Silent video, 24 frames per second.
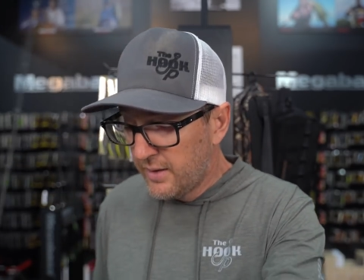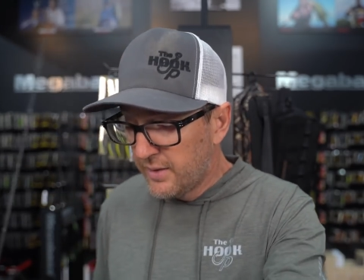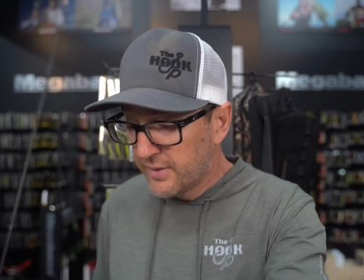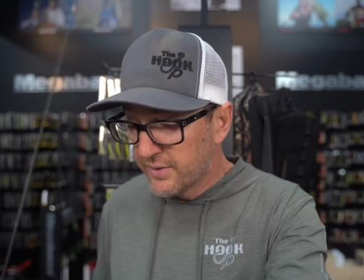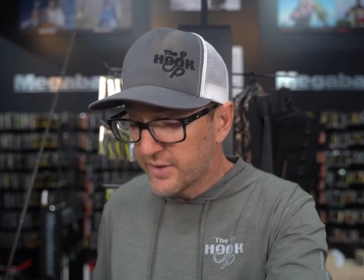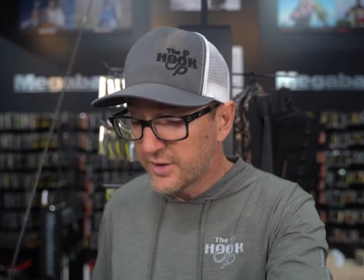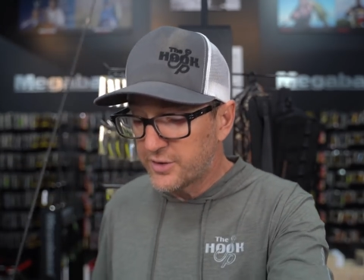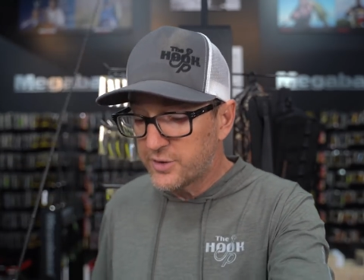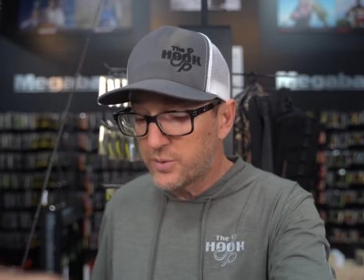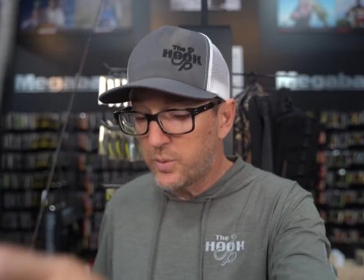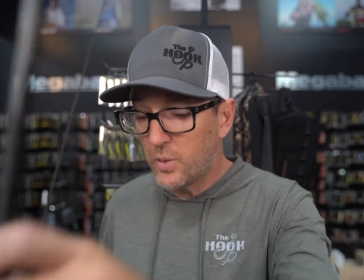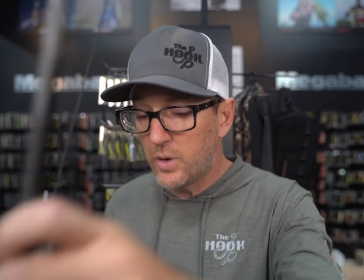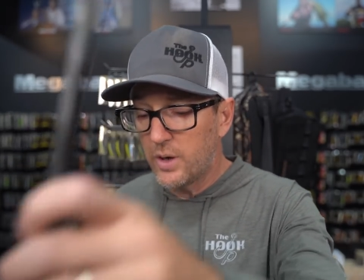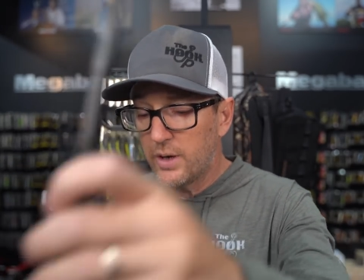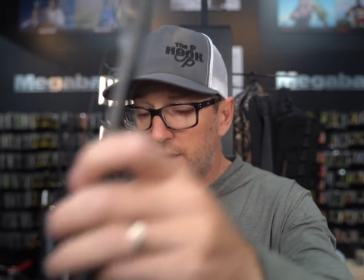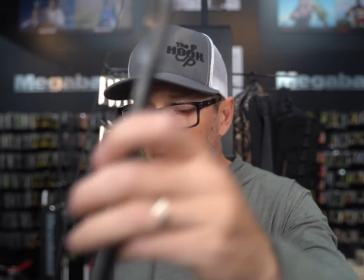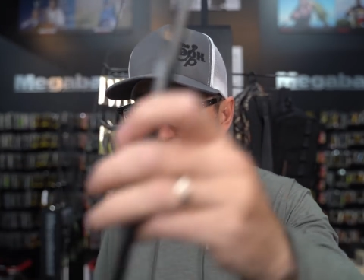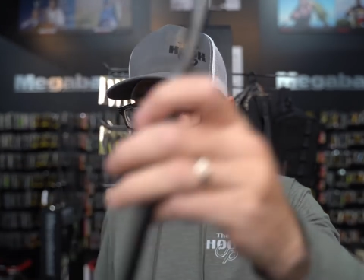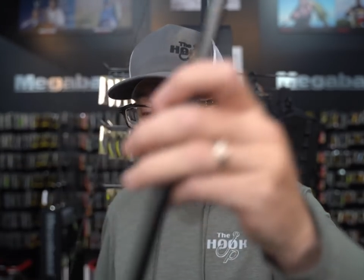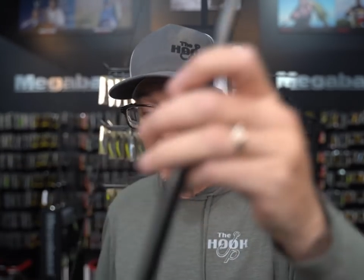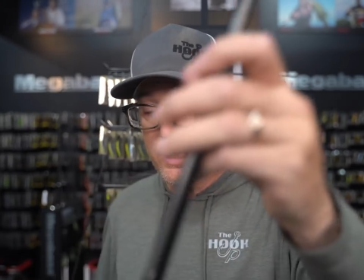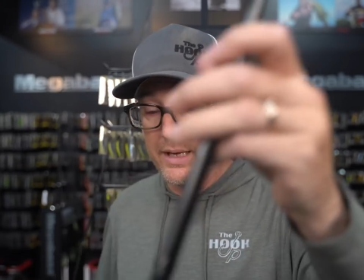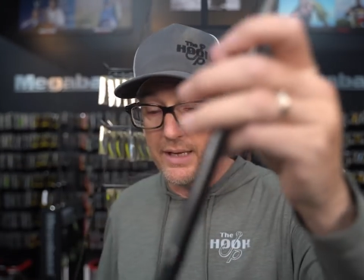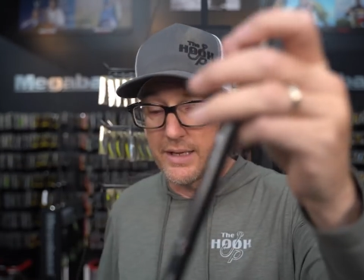this one
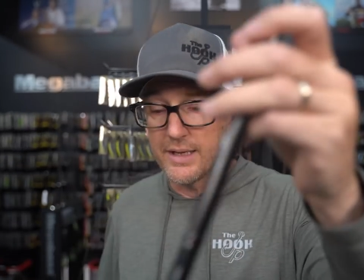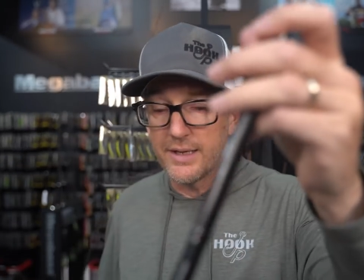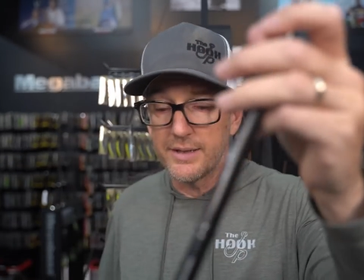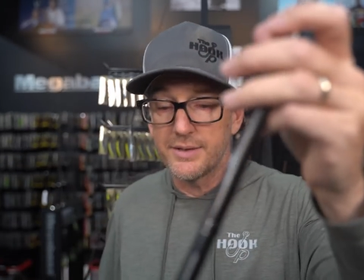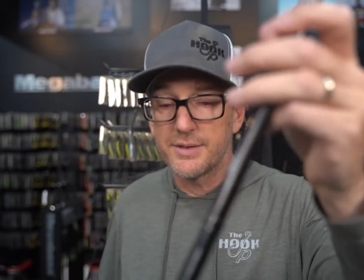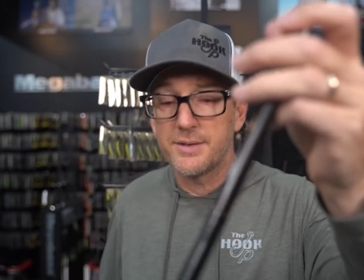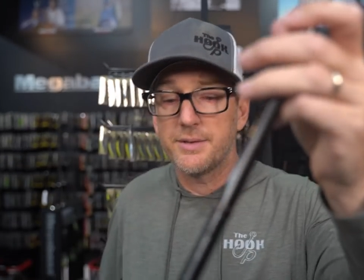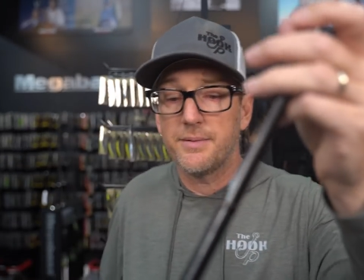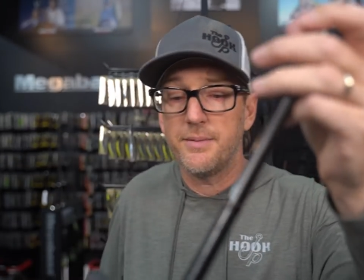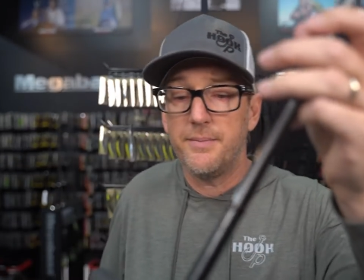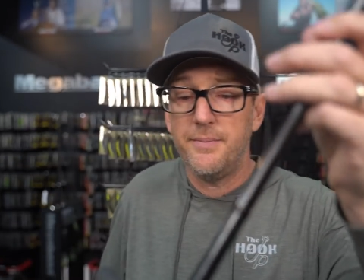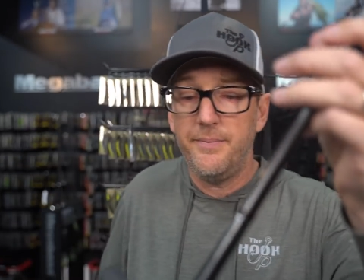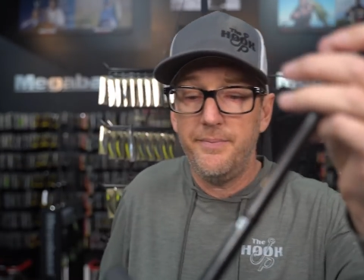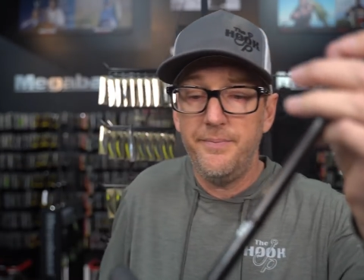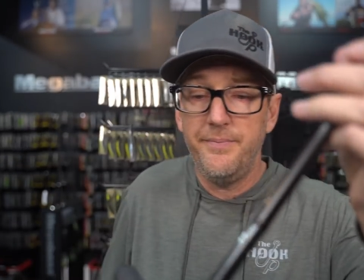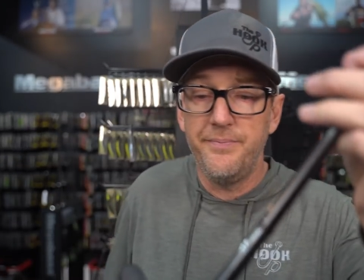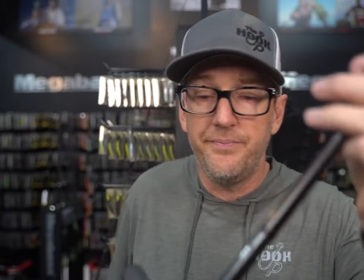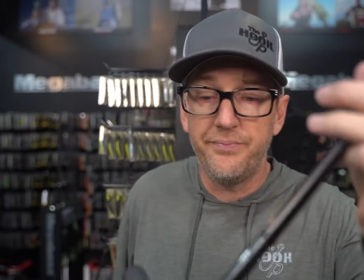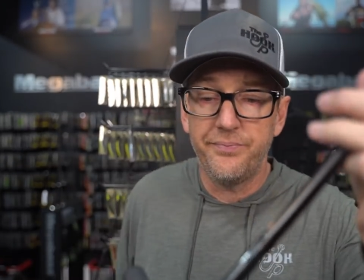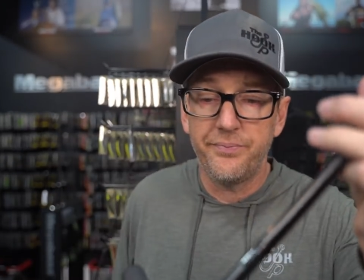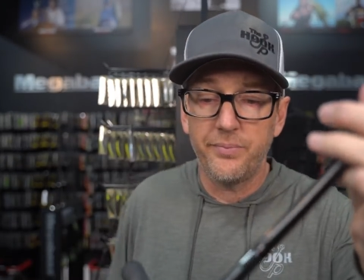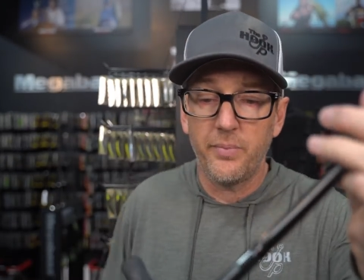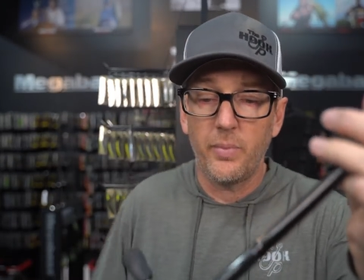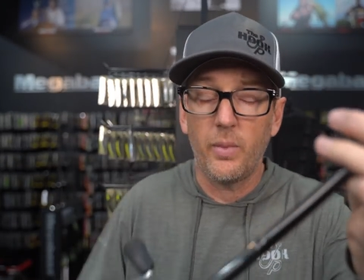is
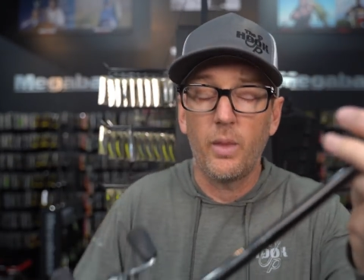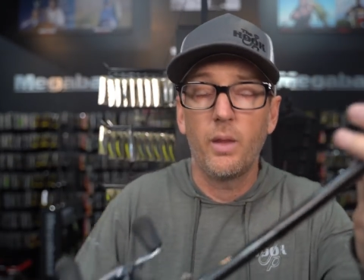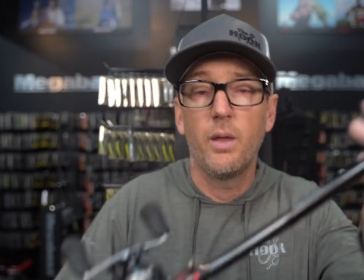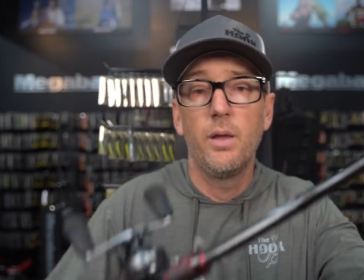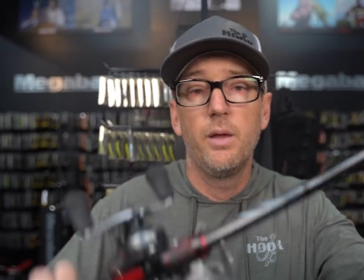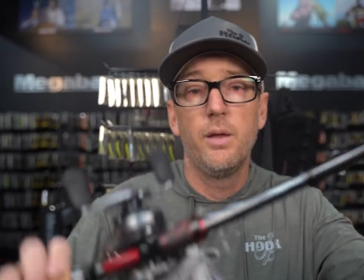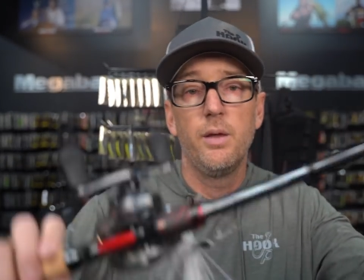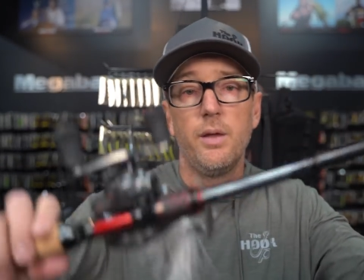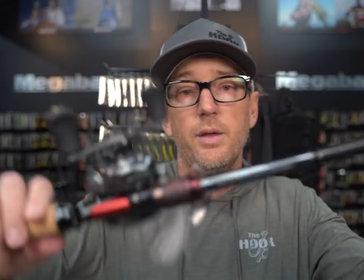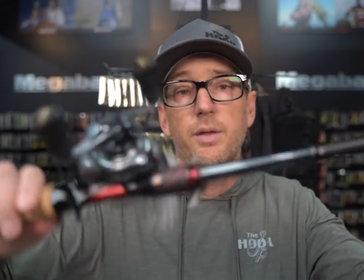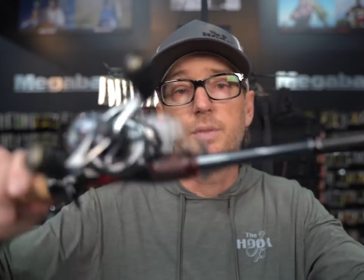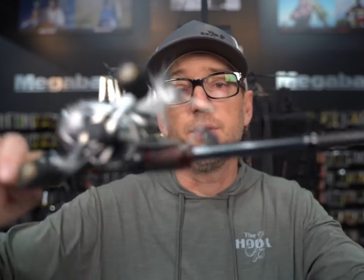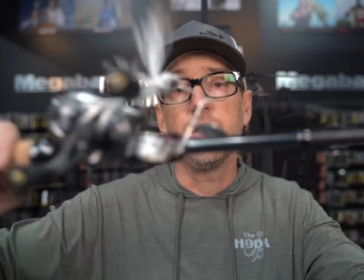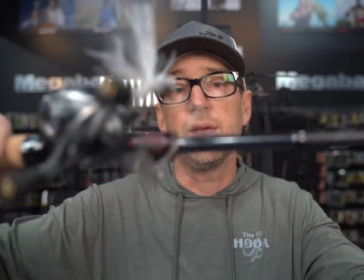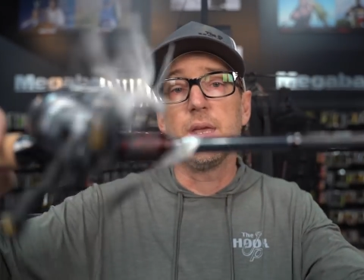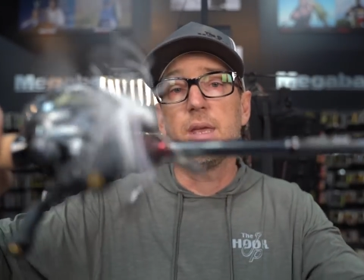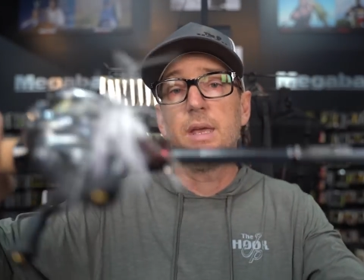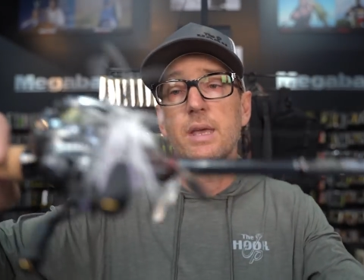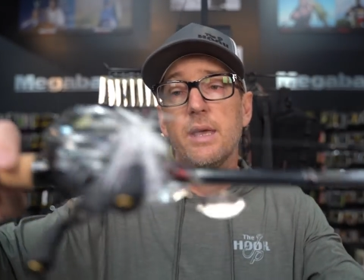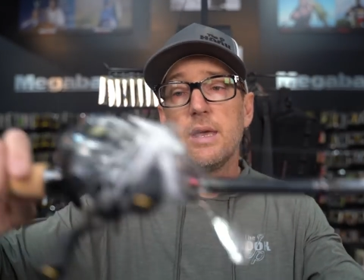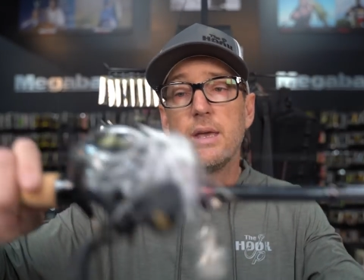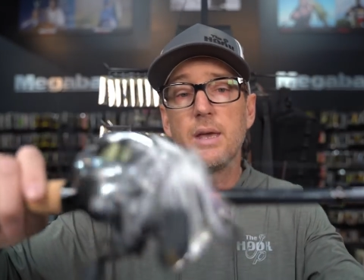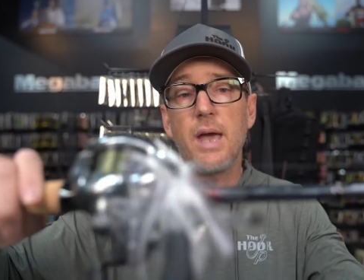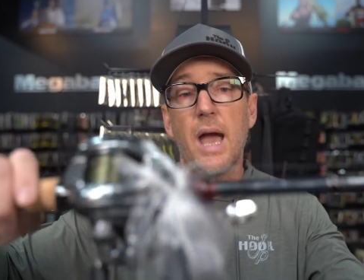
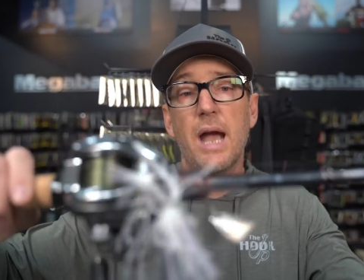the